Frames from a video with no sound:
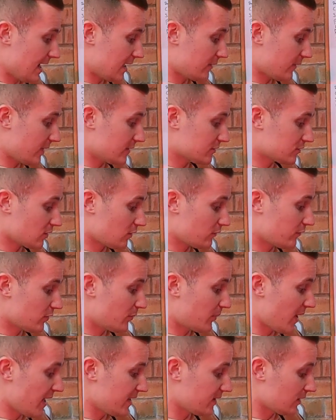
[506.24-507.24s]
anyway, so for
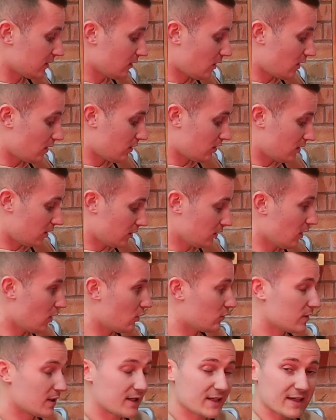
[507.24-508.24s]
paint
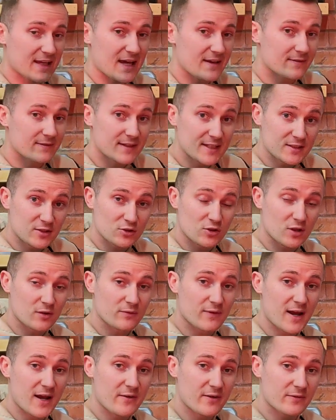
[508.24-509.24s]
alone, and again this is going to
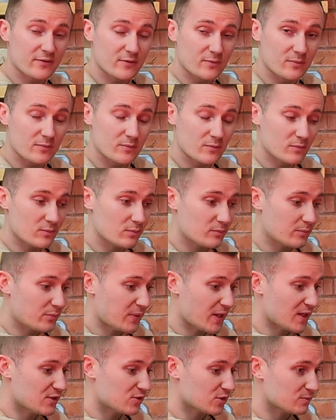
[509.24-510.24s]
vary from
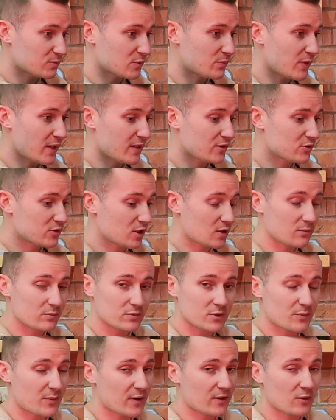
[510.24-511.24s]
paint shop to paint
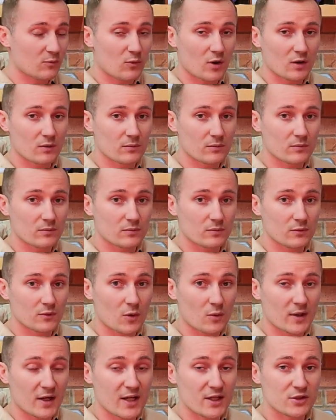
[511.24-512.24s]
shop depending on what
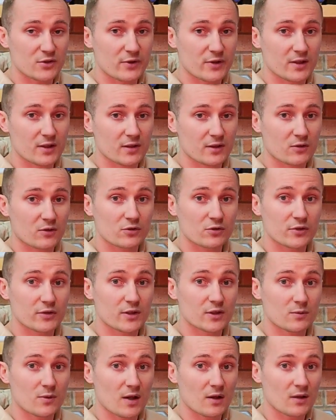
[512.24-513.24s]
location you're in the
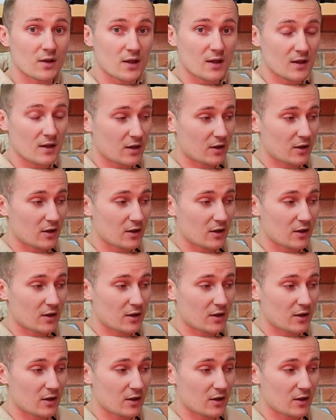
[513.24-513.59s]
country as well,